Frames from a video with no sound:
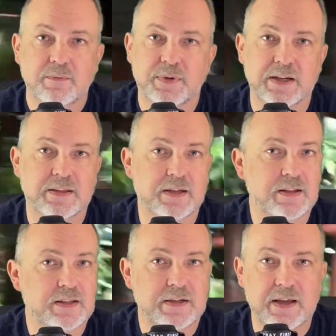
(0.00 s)
But at the end
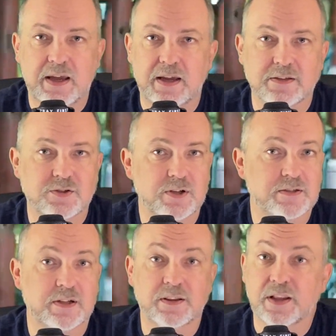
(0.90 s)
of the day, it's
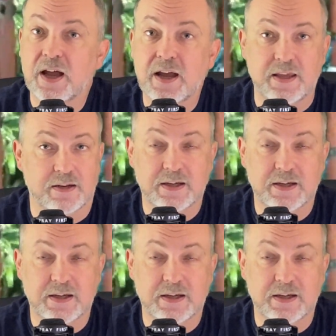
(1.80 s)
just a line,